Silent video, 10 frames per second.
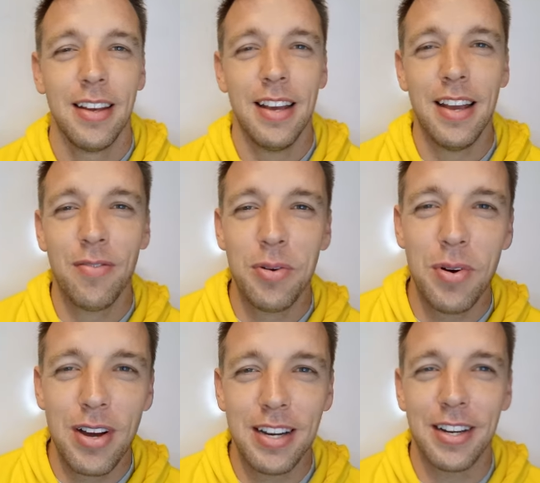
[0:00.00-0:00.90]

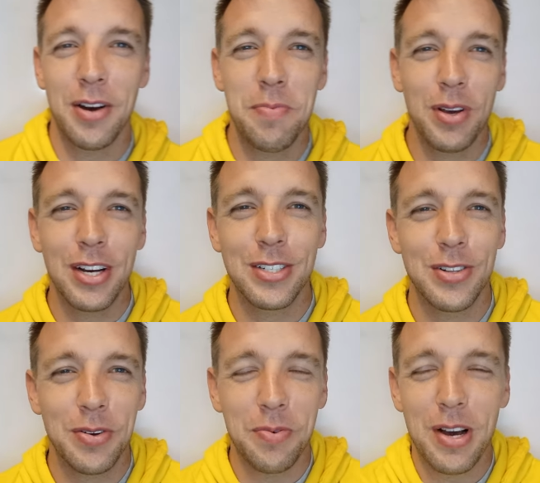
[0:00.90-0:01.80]
Everyone, hope you guys are
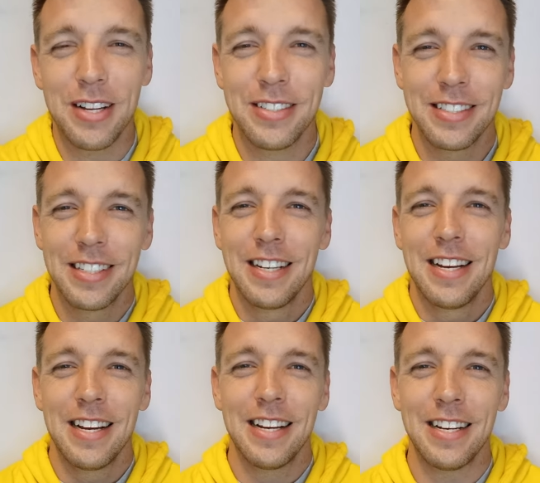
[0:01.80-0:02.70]
doing well.
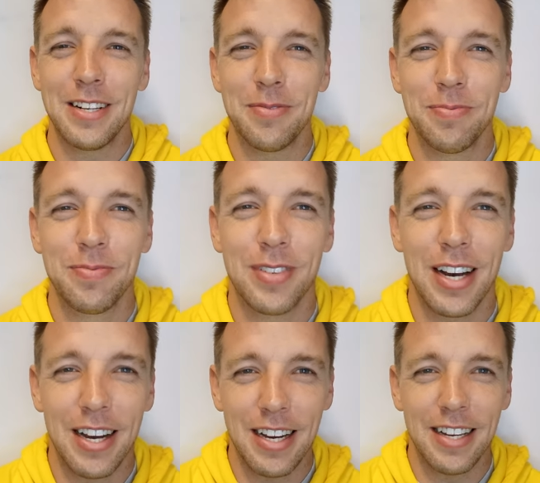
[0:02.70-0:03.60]

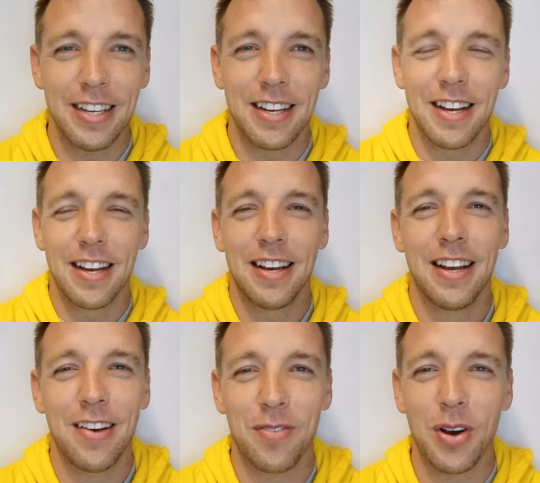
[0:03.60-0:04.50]
I
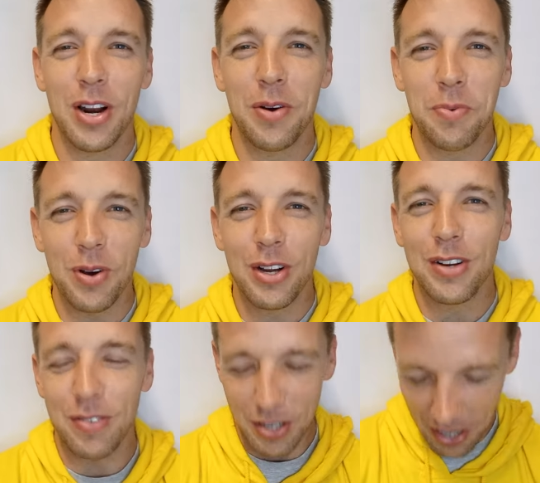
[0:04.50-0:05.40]
have got a word
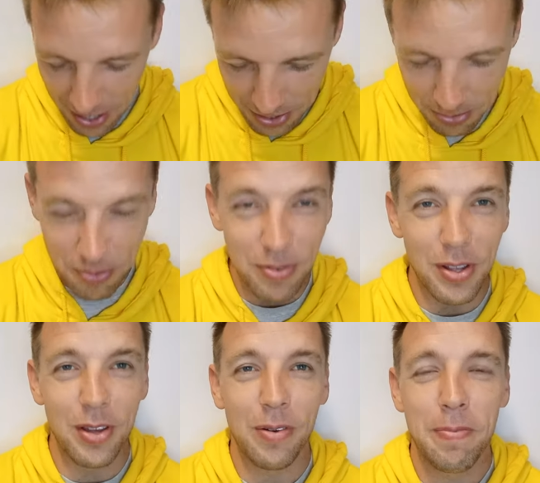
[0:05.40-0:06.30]
of encouragement for
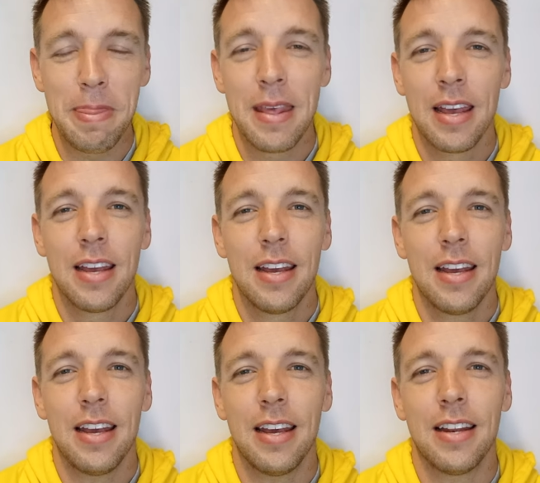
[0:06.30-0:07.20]
you,
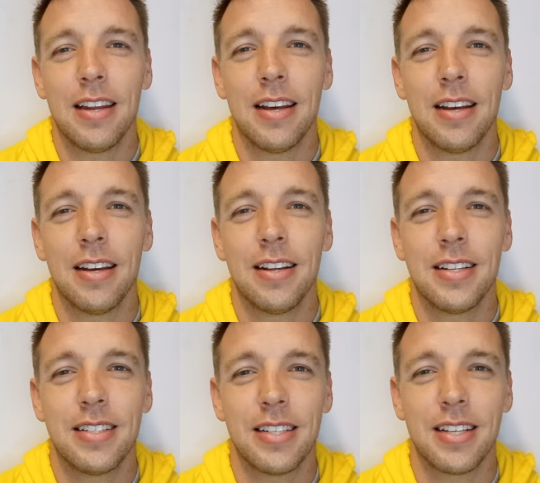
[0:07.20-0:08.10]
and
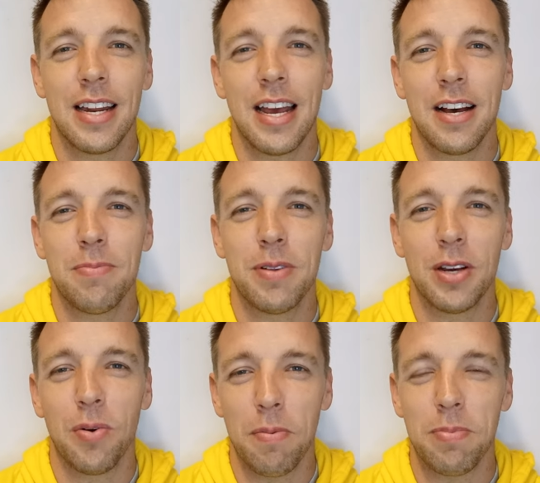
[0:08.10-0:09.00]
it's just going to help and
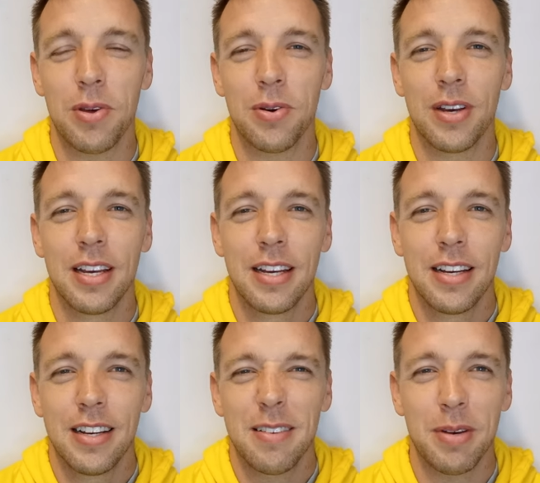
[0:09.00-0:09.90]
equip you,
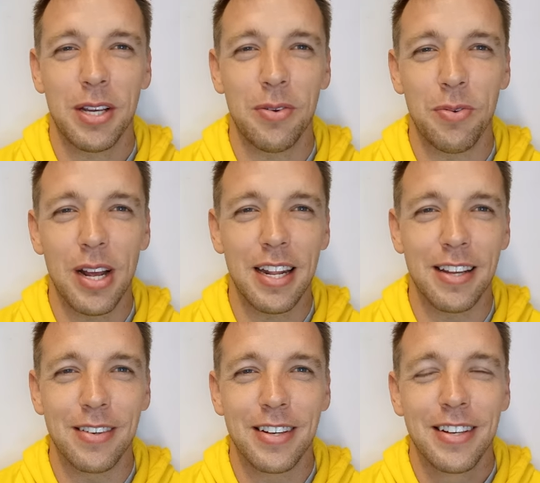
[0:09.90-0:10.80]
make you
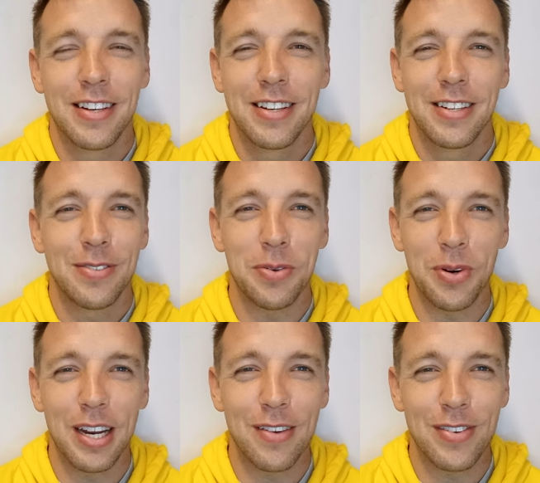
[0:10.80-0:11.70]
ready for
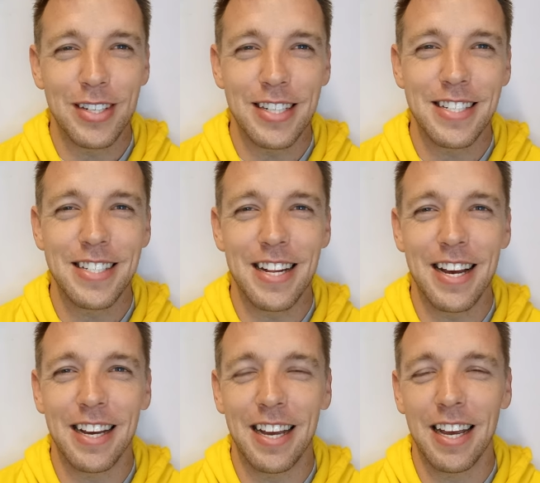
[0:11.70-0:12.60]
whatever is
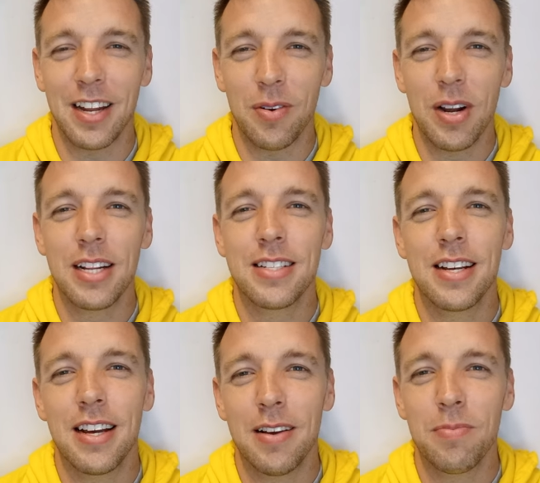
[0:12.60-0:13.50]
lying ahead, right?
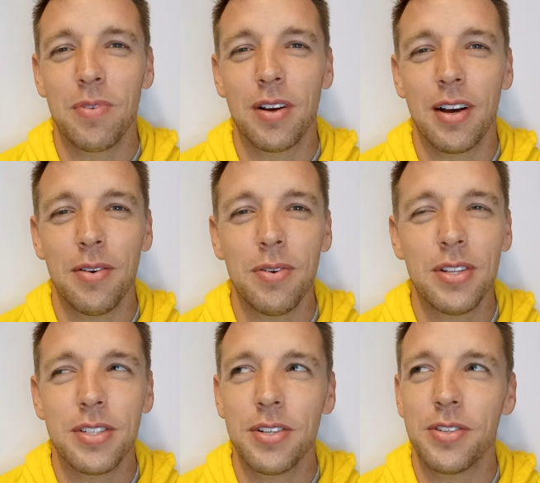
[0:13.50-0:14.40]
I
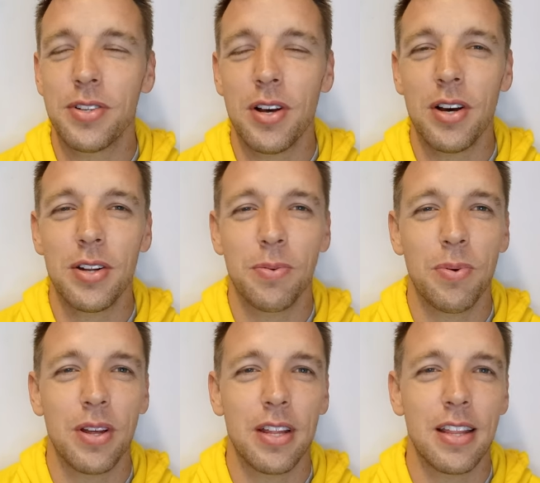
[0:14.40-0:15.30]
want to start
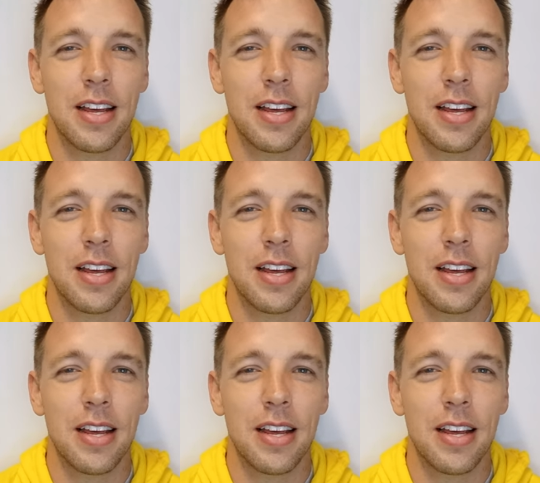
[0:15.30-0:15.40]
with